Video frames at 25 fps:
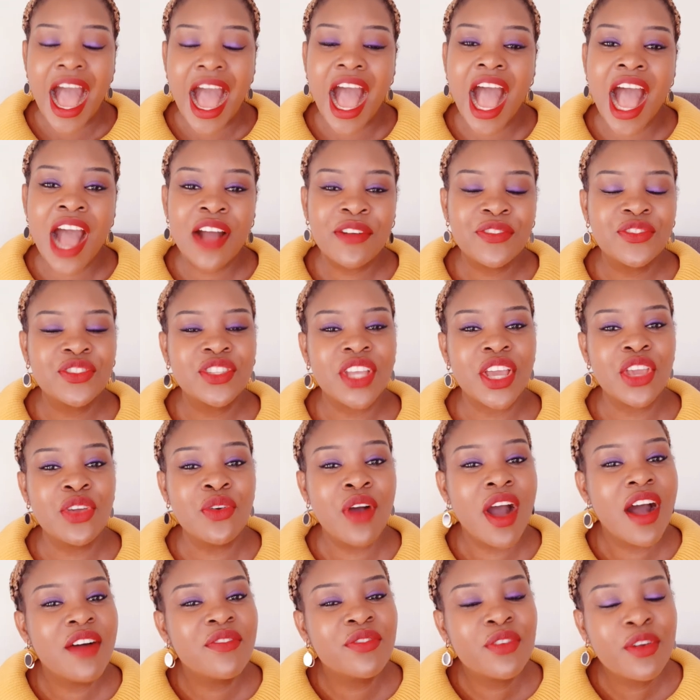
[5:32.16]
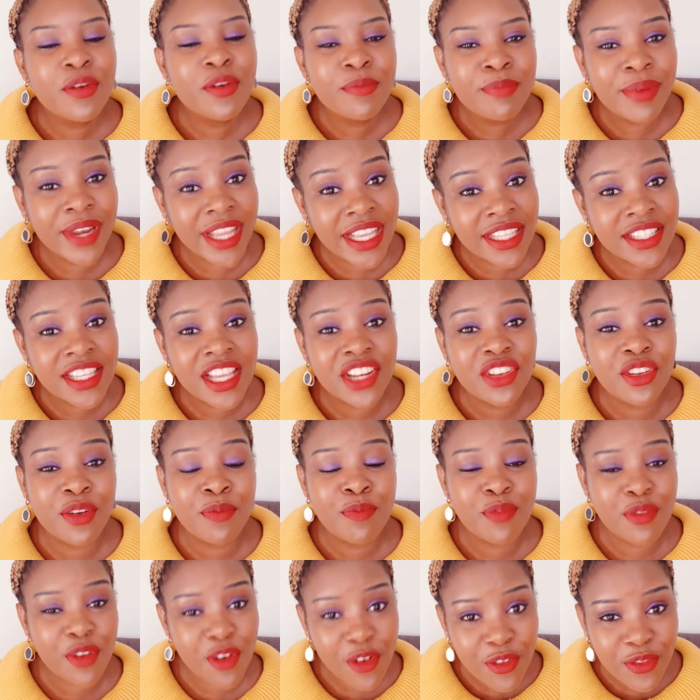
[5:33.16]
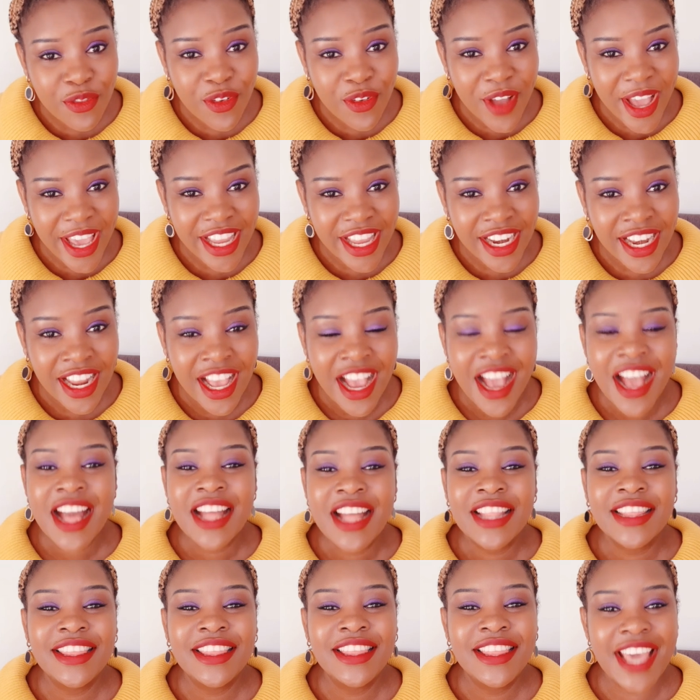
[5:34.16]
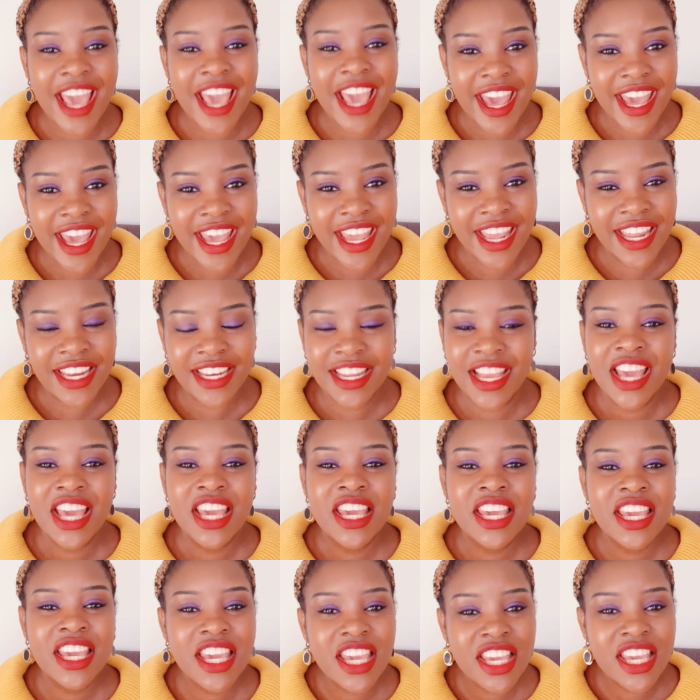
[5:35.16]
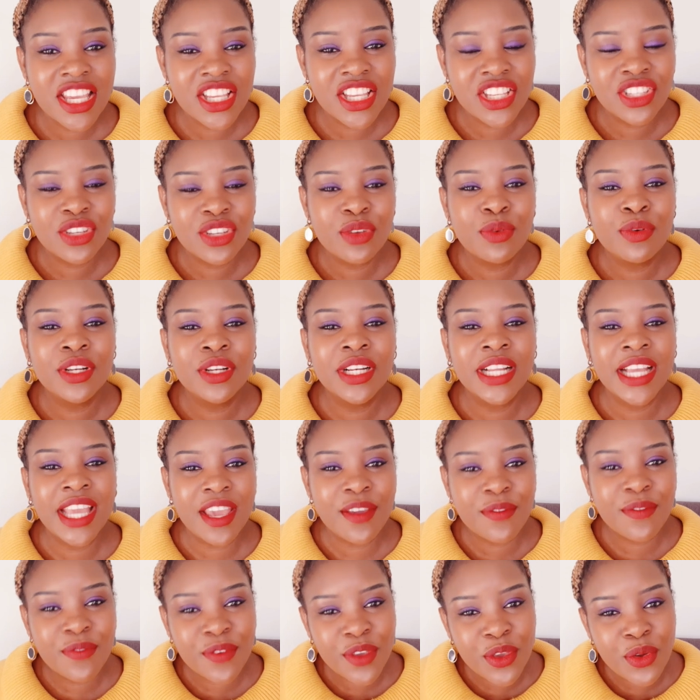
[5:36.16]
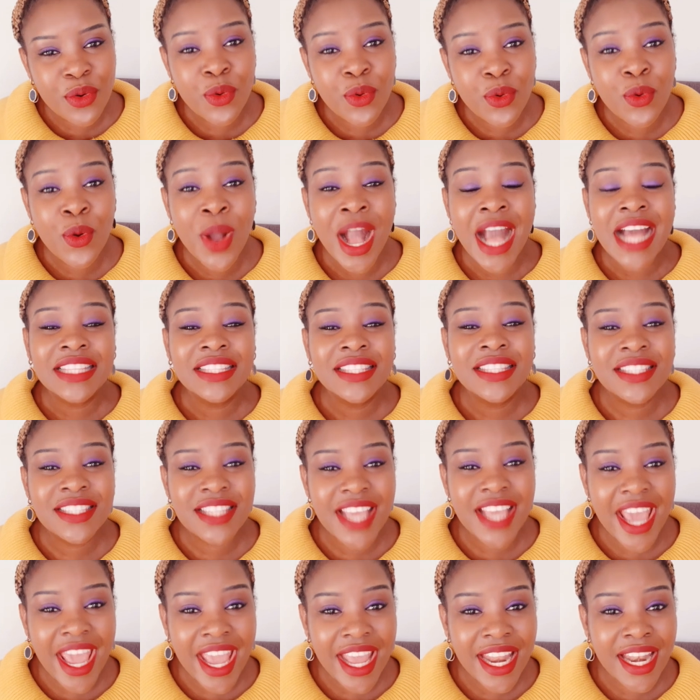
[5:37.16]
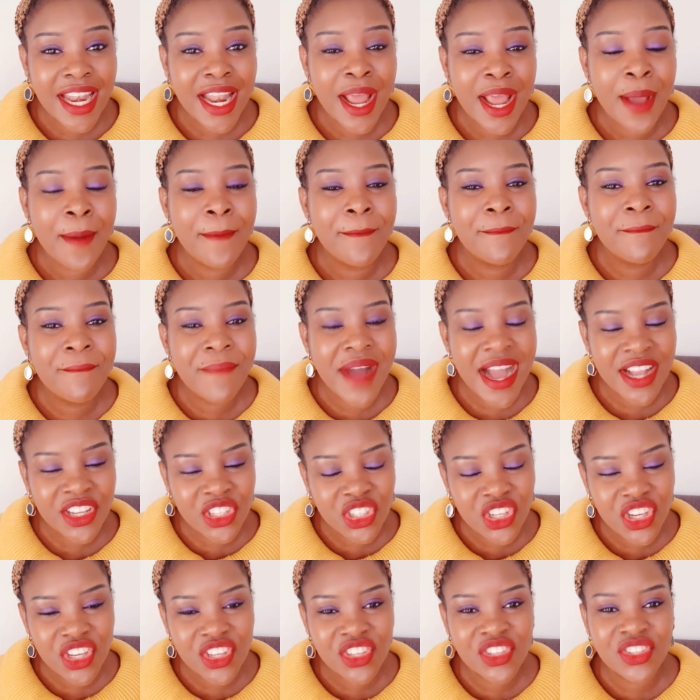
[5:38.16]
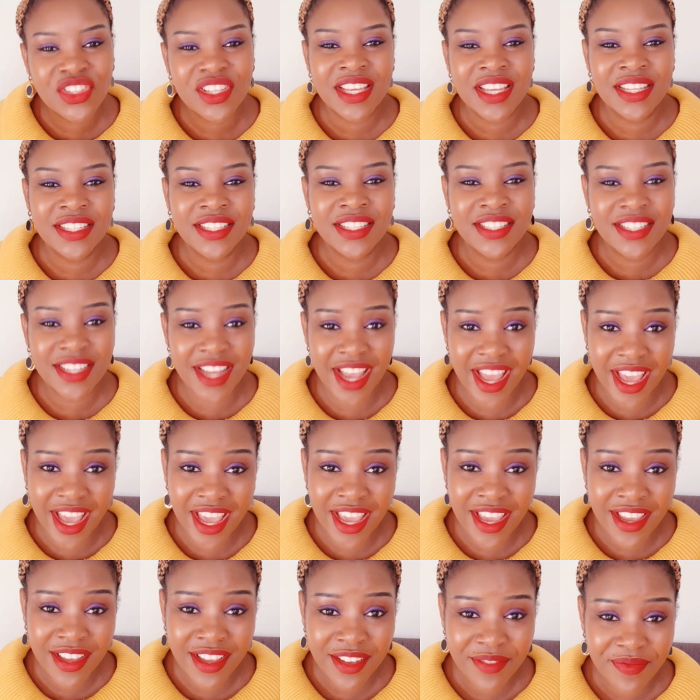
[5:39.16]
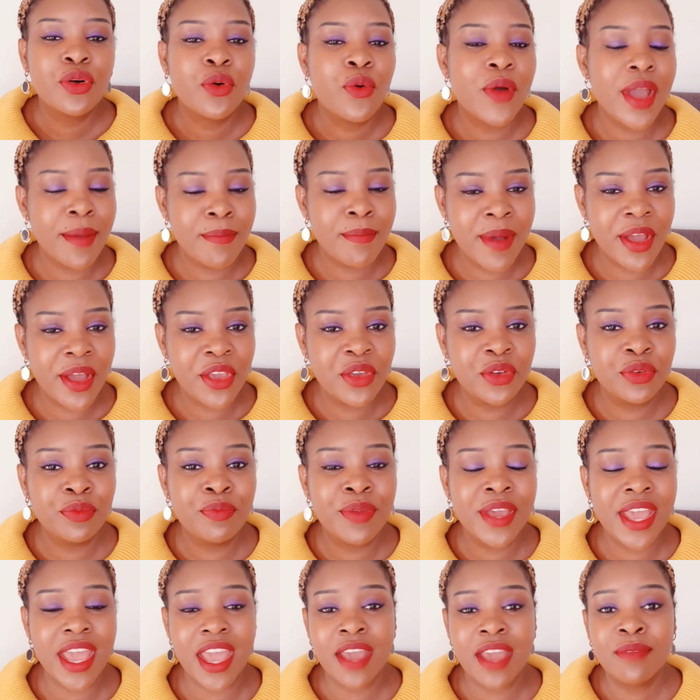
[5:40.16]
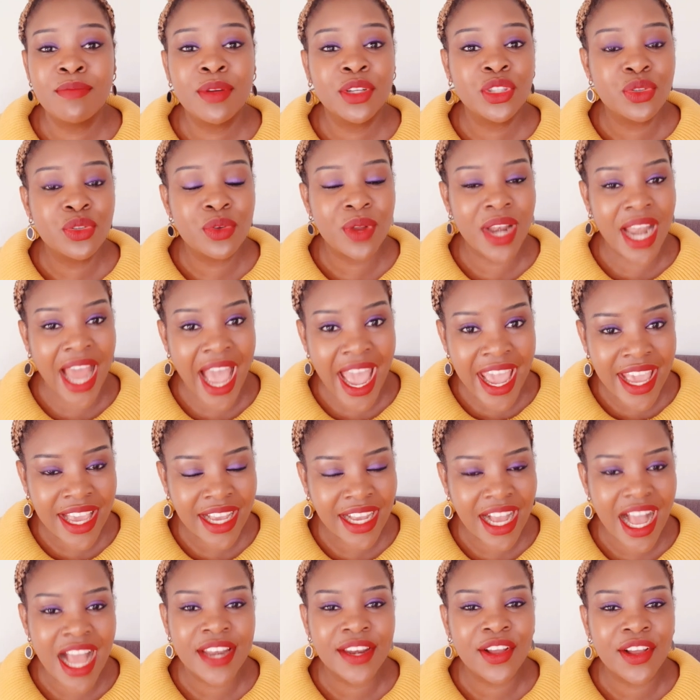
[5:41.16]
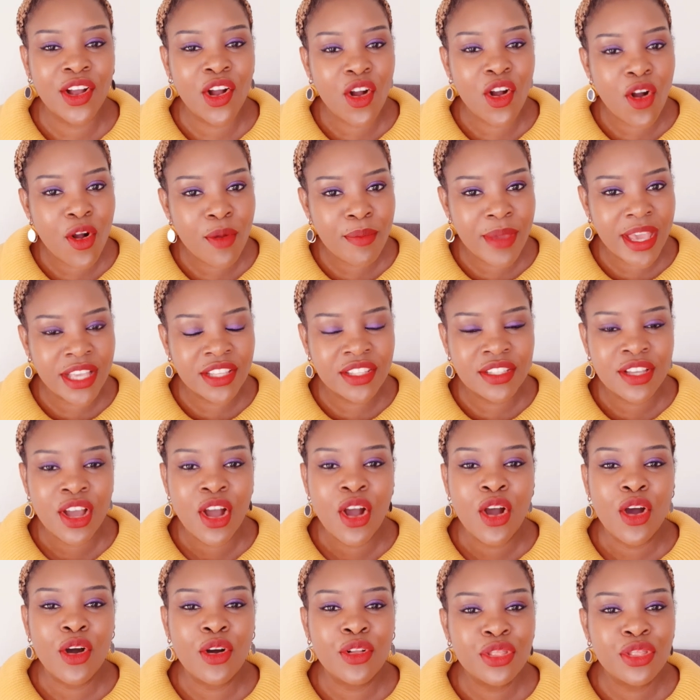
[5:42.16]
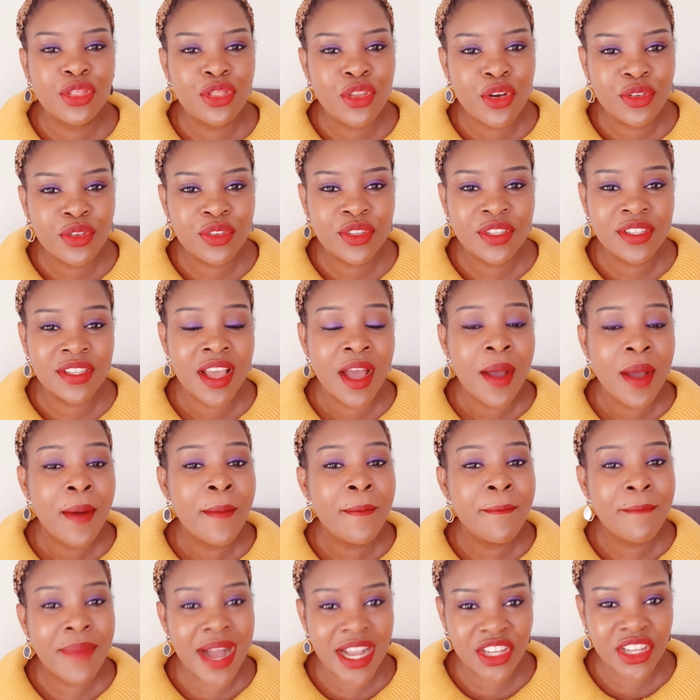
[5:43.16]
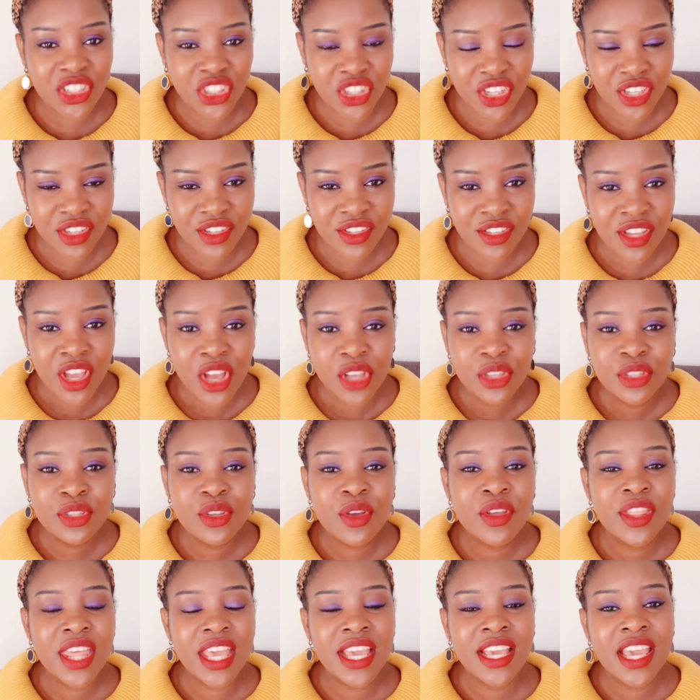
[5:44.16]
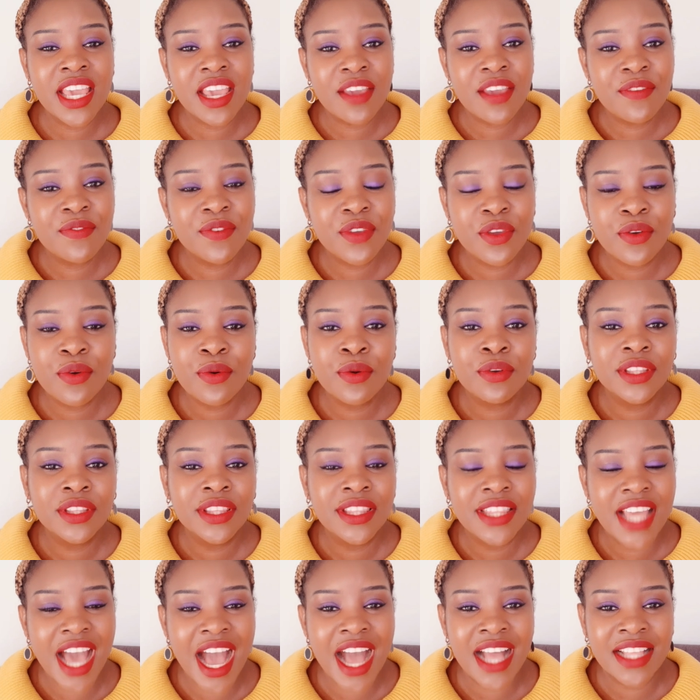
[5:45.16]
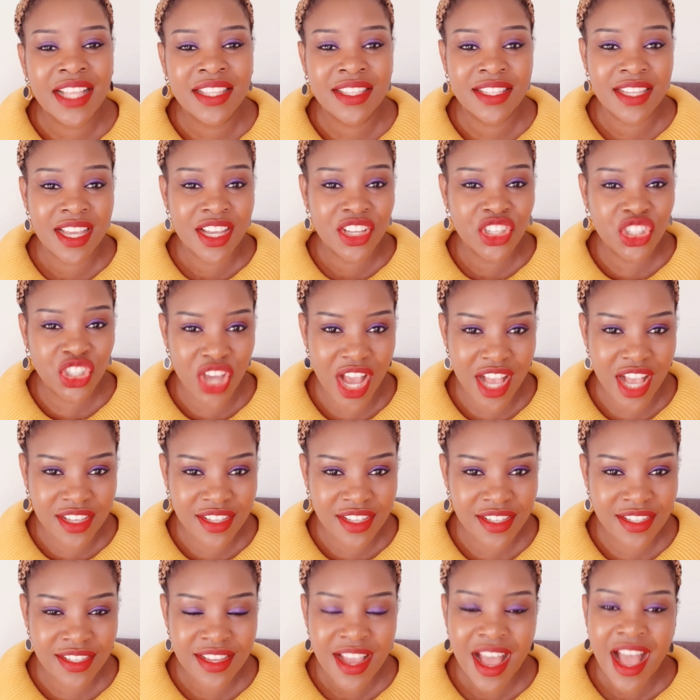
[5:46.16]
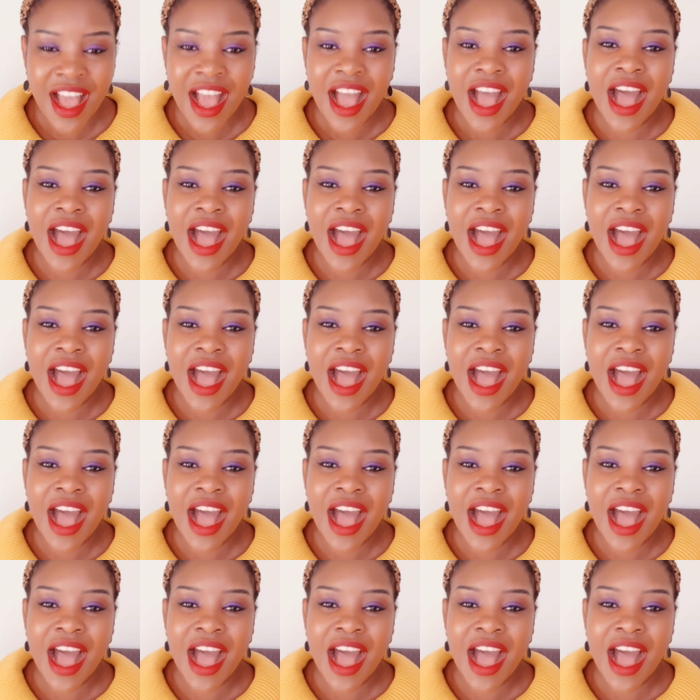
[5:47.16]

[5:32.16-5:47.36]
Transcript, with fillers: After you have completed your profile, then Hinge will give you ten matches a day, whereby you'll be able to like and comment on those matches. So they give you that chance.